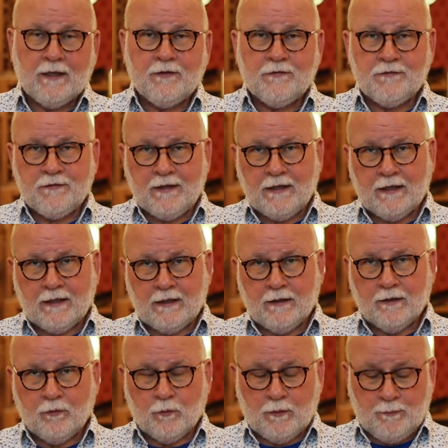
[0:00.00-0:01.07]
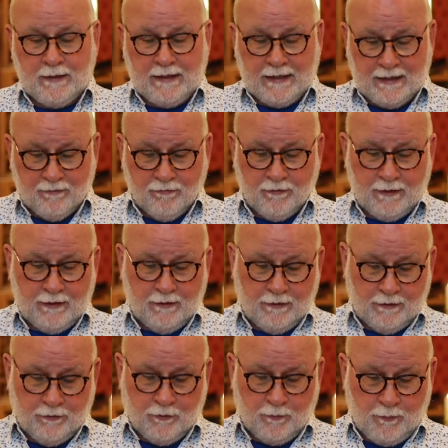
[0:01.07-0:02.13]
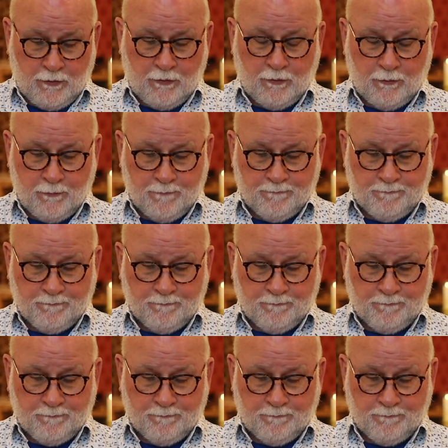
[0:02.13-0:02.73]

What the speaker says: Seating will be every other pew,